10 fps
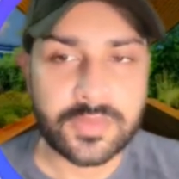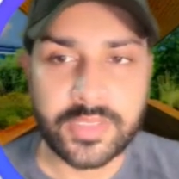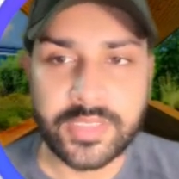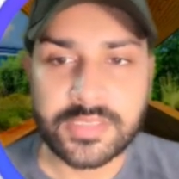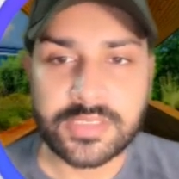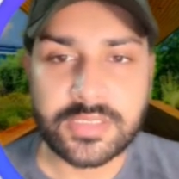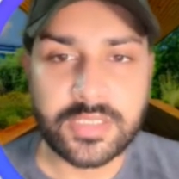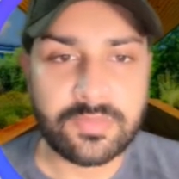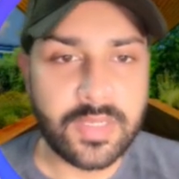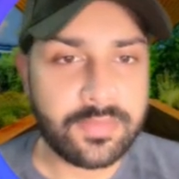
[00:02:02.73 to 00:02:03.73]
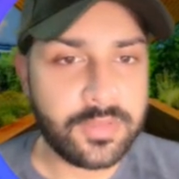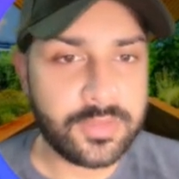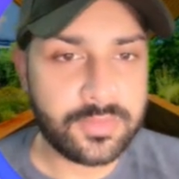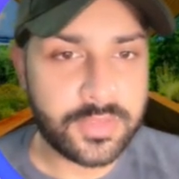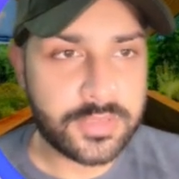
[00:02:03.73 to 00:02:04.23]
The next thing that I will
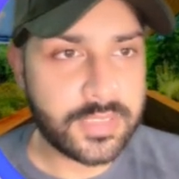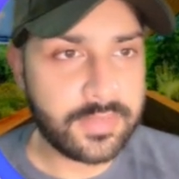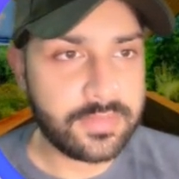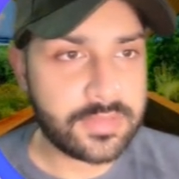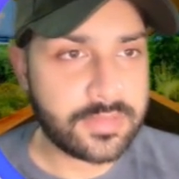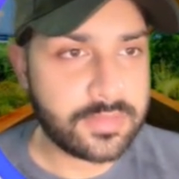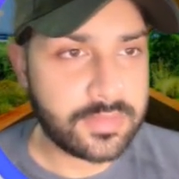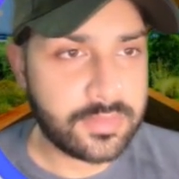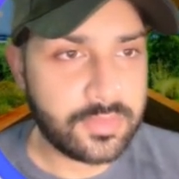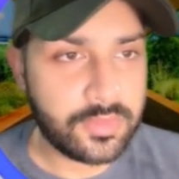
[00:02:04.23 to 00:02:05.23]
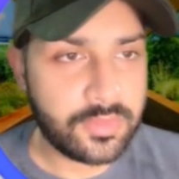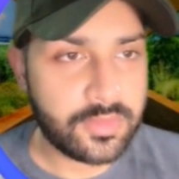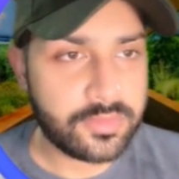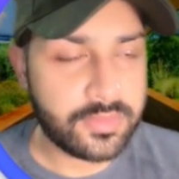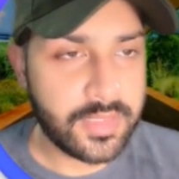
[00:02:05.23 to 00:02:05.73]
do is I will
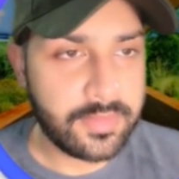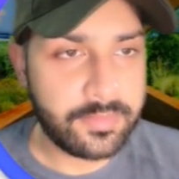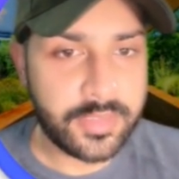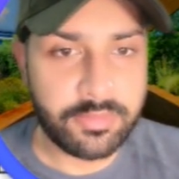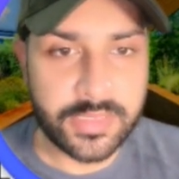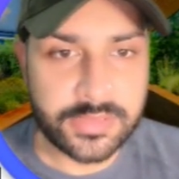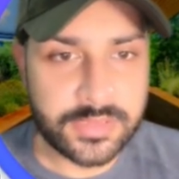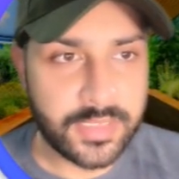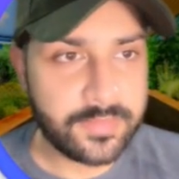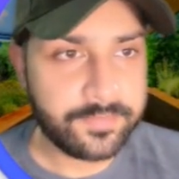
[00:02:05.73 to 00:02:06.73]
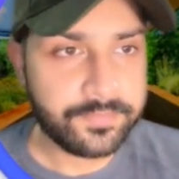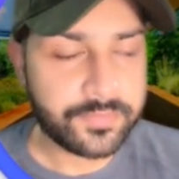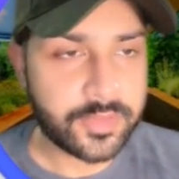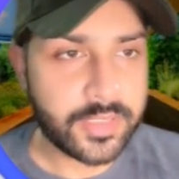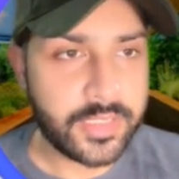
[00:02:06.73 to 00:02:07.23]
go on my right side,
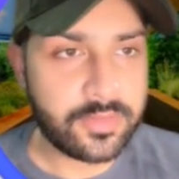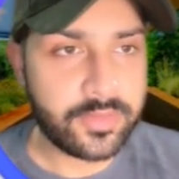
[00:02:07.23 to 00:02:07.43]
click